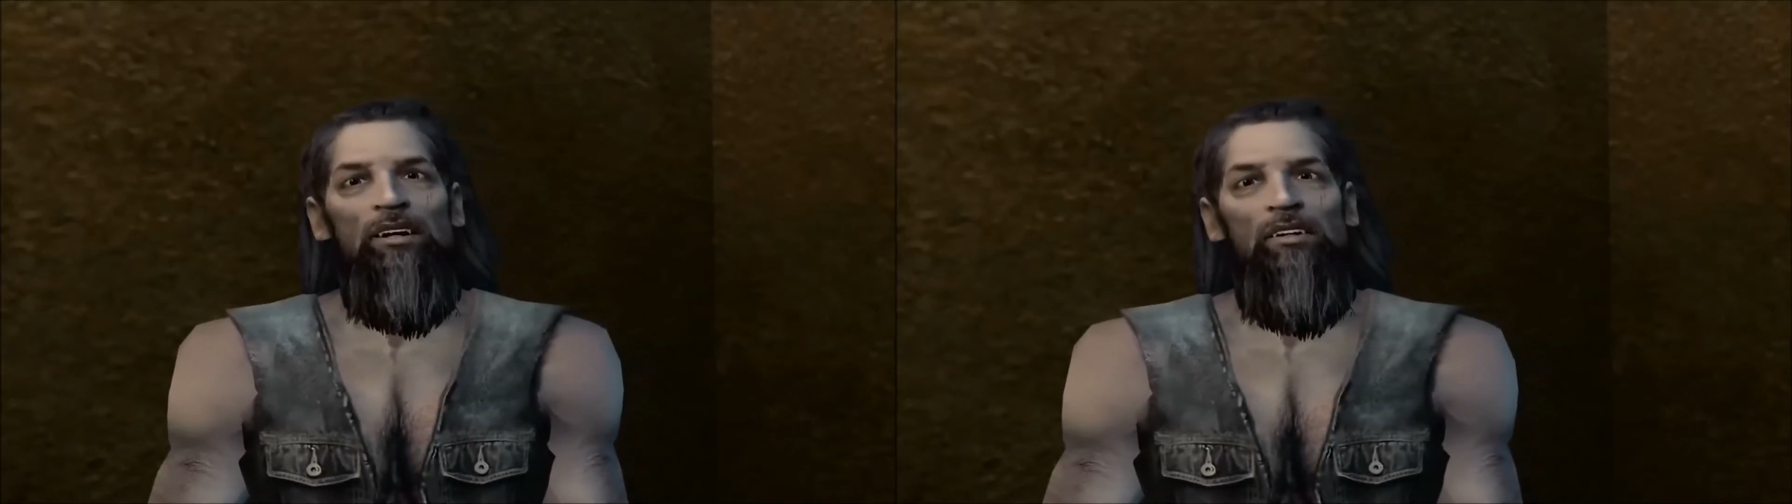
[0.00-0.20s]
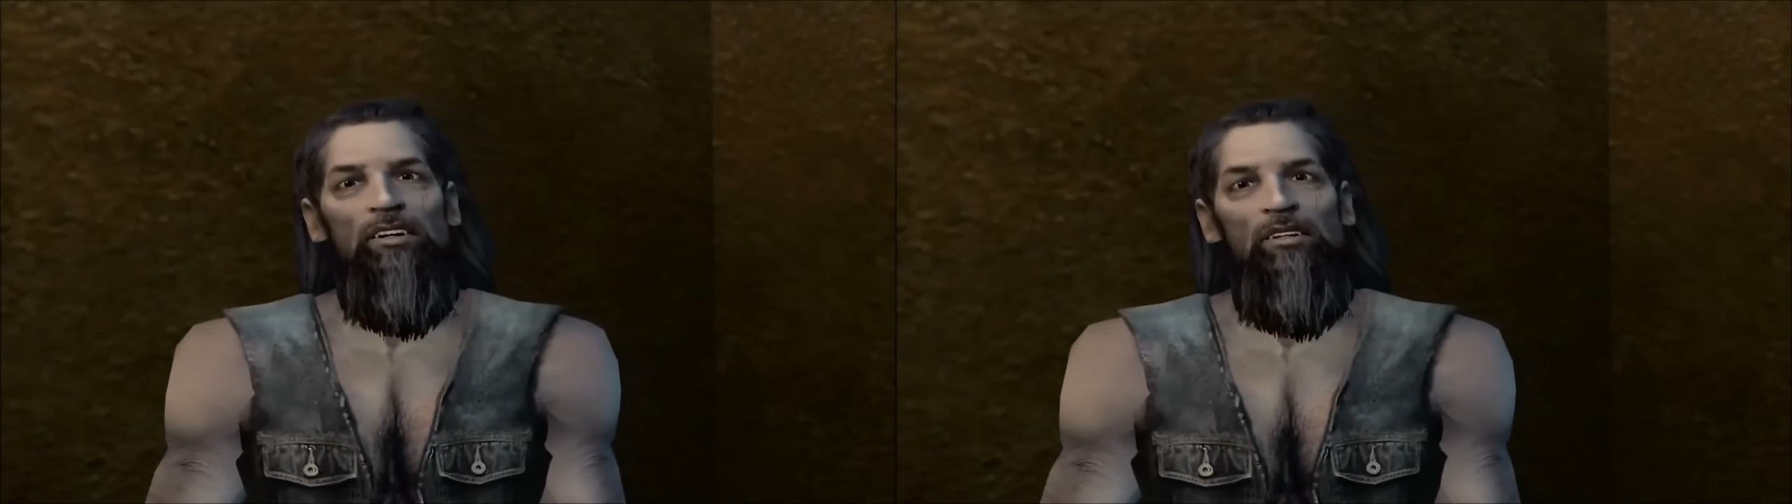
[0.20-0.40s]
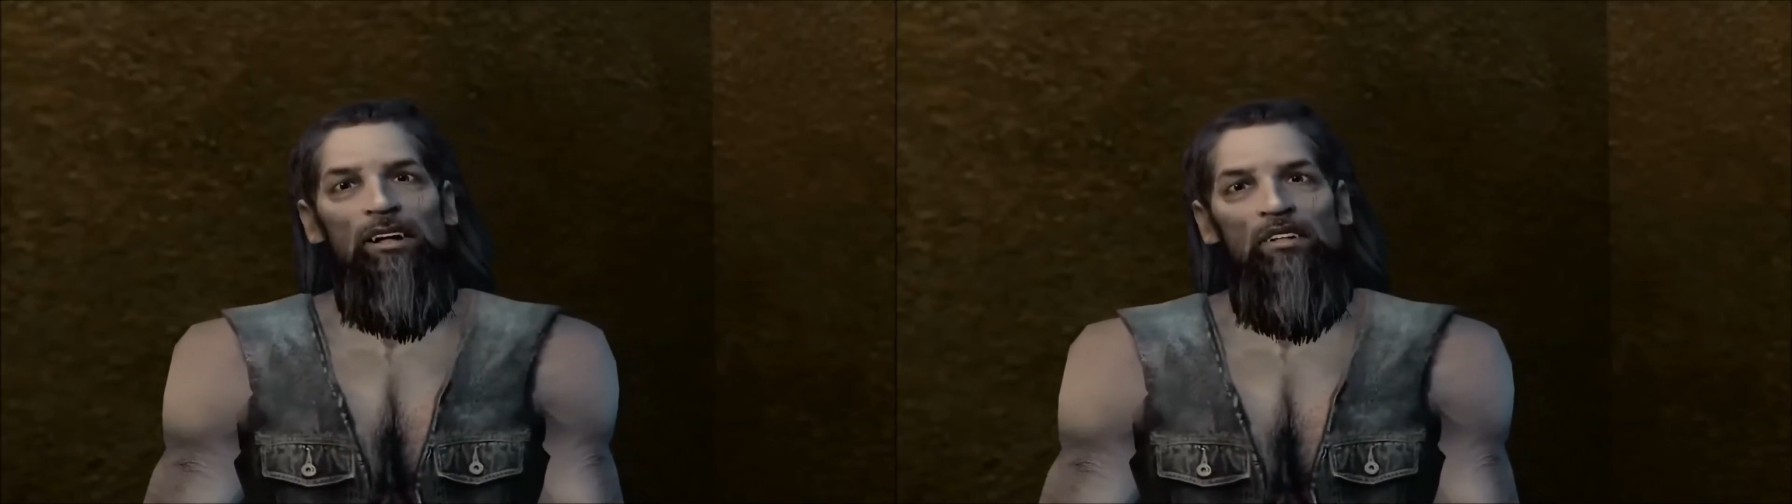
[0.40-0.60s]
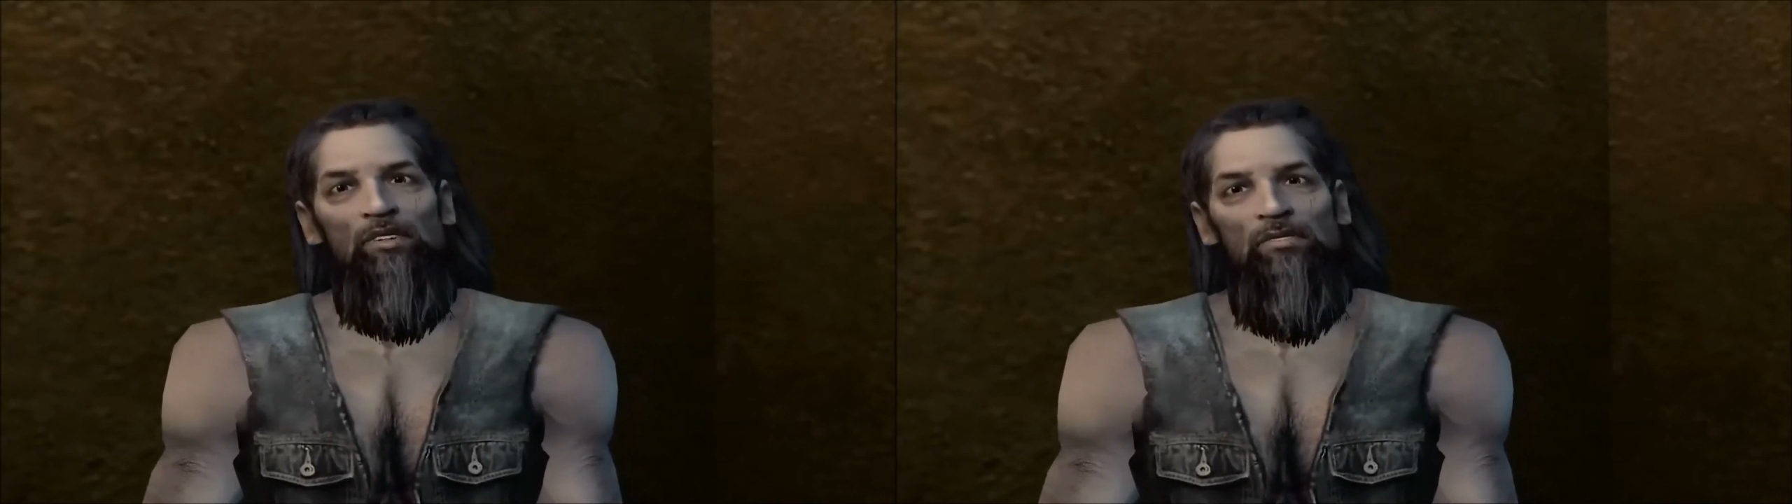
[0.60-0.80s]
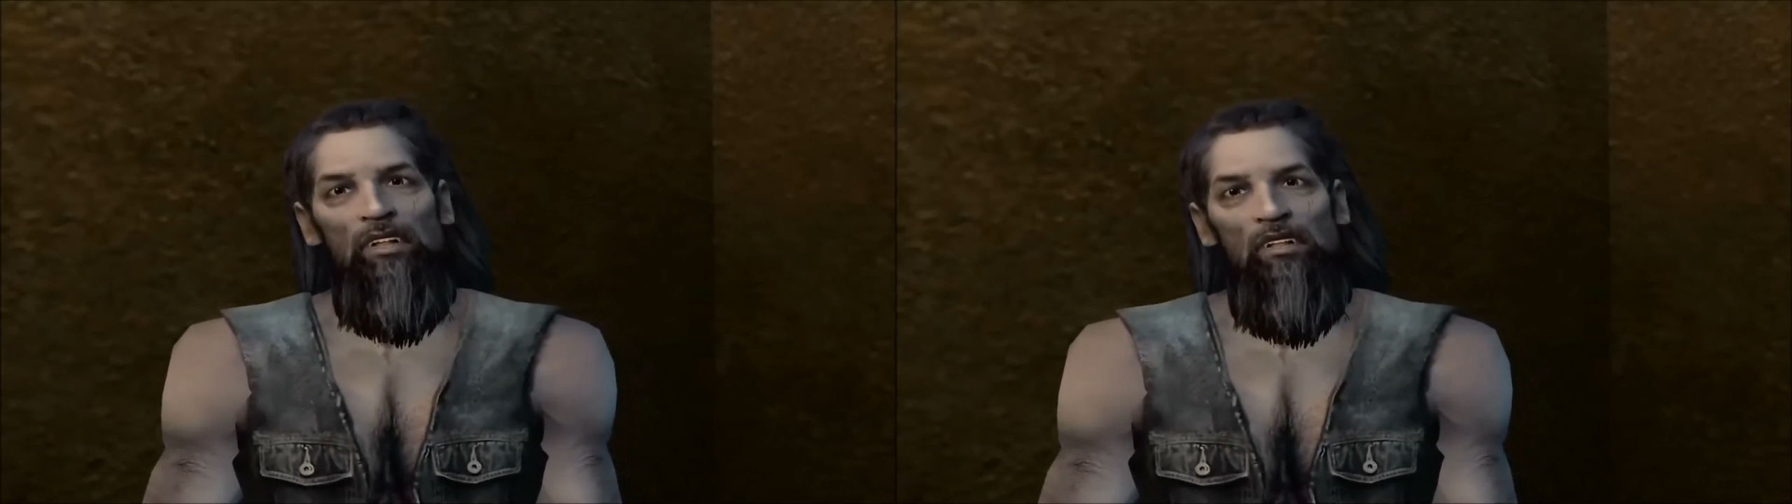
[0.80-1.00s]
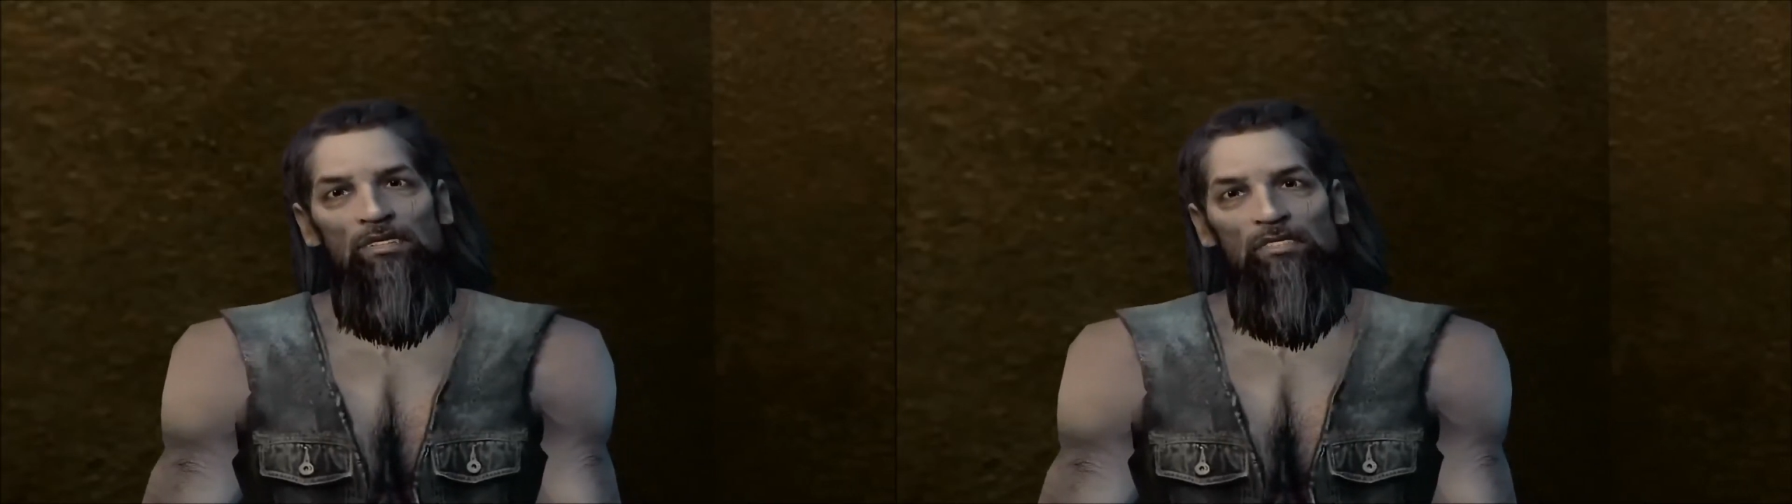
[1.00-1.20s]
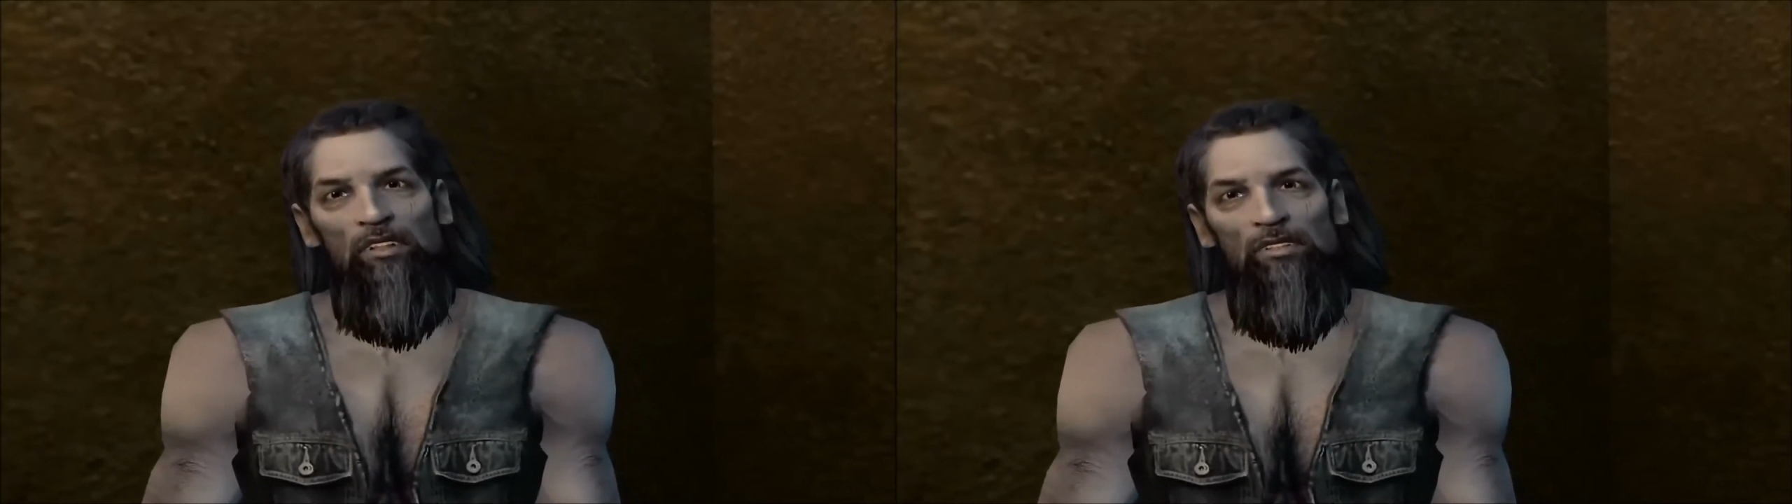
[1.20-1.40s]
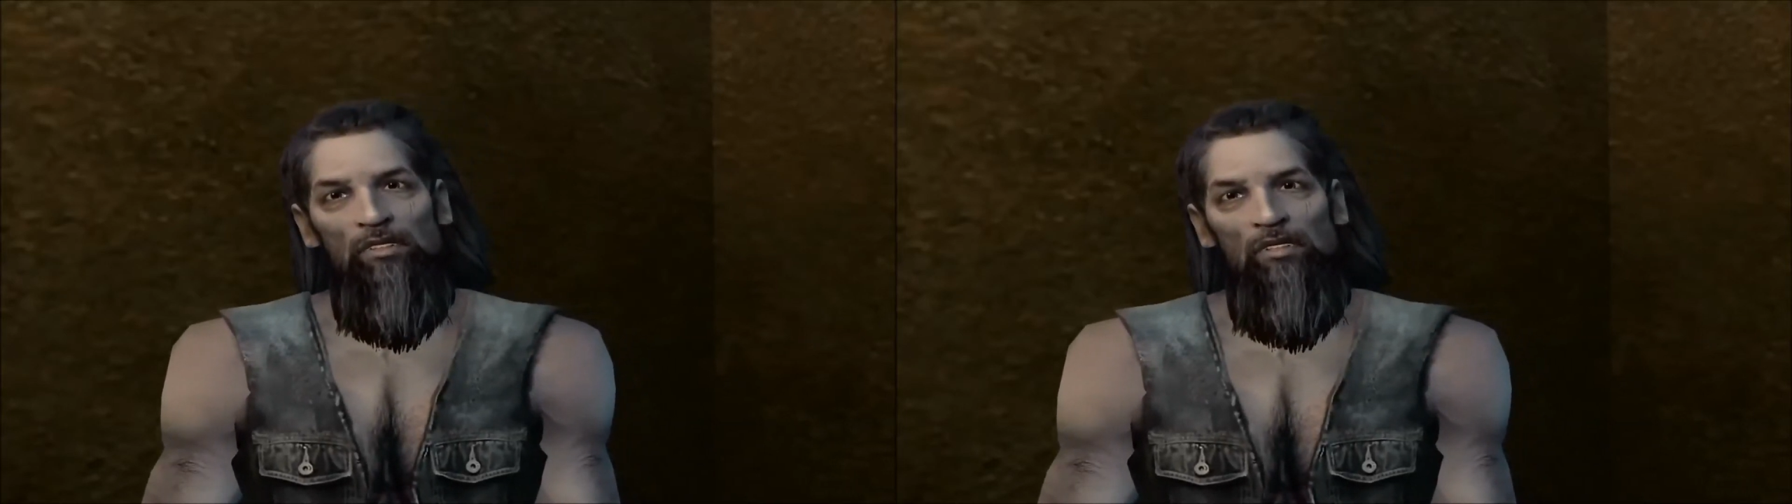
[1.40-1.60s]
You gotta
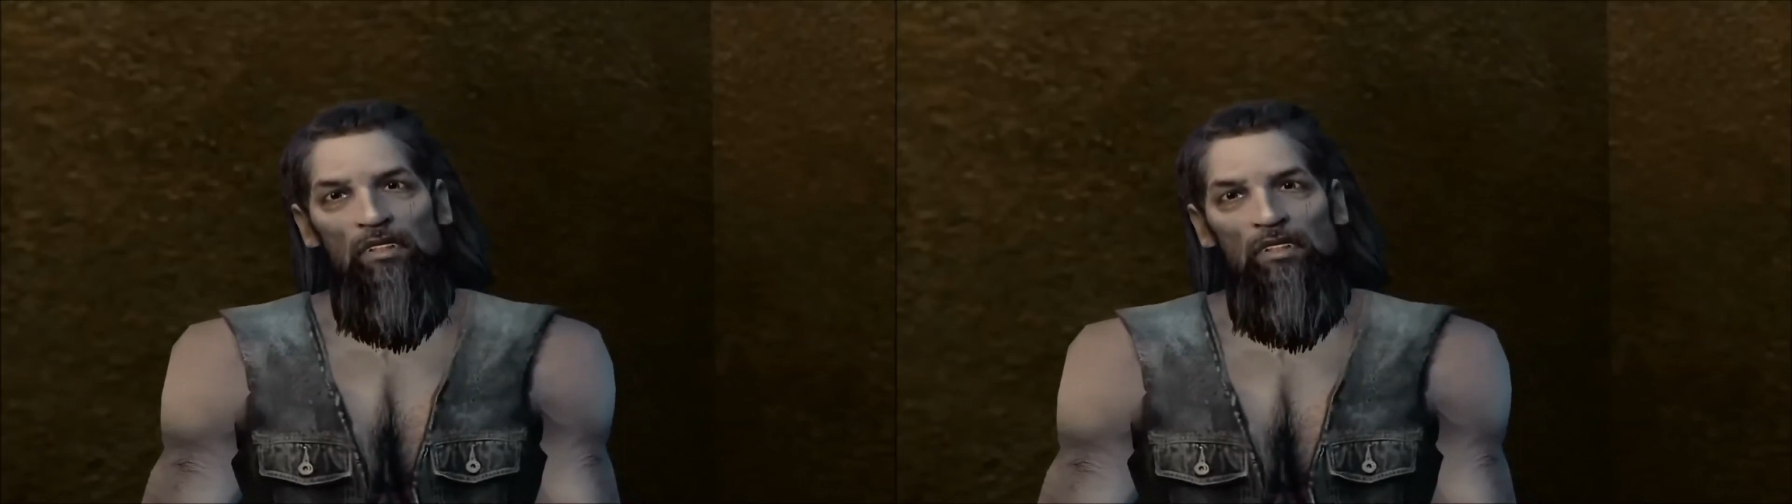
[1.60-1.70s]
utilize your